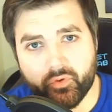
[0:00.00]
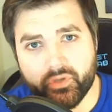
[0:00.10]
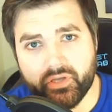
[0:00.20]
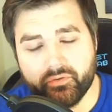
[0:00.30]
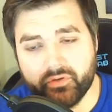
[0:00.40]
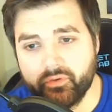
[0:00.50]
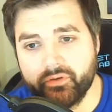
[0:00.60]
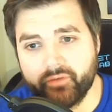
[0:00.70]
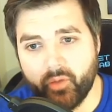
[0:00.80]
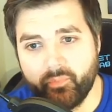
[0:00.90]
all you do
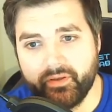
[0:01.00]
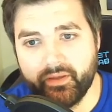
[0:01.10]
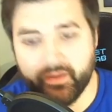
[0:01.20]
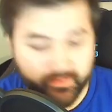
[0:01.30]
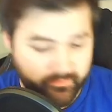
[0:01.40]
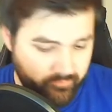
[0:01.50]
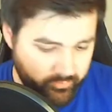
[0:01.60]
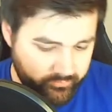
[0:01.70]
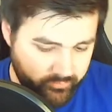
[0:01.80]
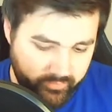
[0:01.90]
is type in here
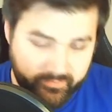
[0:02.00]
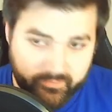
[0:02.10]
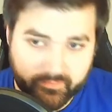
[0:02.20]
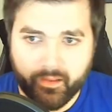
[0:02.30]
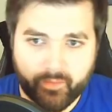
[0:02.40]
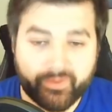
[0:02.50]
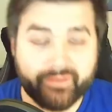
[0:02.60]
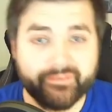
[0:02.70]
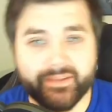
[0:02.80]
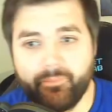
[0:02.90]
Rolls-Royce and we
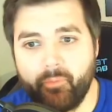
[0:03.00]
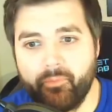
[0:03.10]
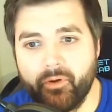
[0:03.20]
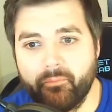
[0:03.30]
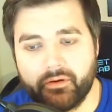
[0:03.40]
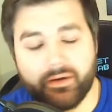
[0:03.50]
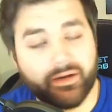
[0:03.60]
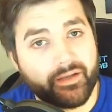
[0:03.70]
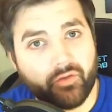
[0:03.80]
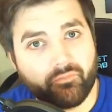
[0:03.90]
can see they pop up.
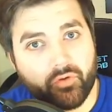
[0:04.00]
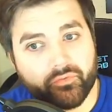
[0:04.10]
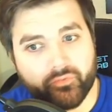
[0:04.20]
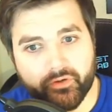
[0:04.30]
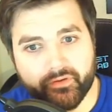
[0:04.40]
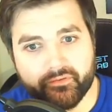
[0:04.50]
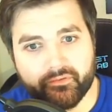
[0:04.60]
Click on Rolls-Royce